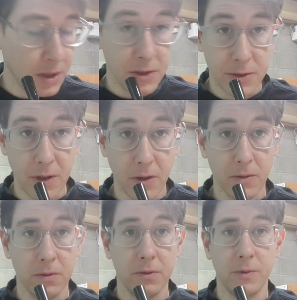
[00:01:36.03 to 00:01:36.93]

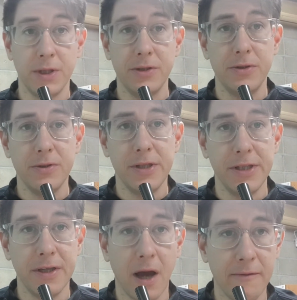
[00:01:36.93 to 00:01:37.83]
So when you do
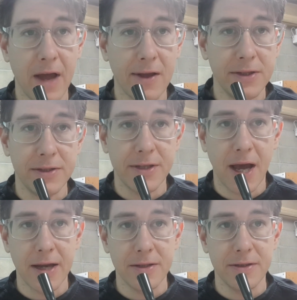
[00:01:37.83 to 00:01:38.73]
the
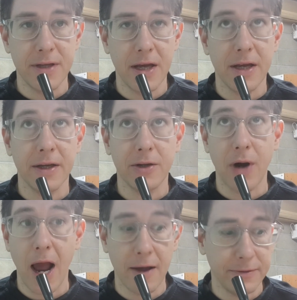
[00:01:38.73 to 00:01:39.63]
Valentine's Day
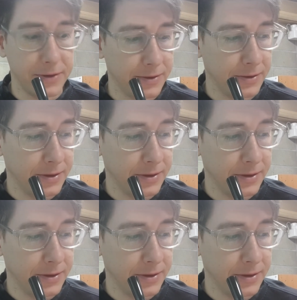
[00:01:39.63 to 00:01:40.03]
craft,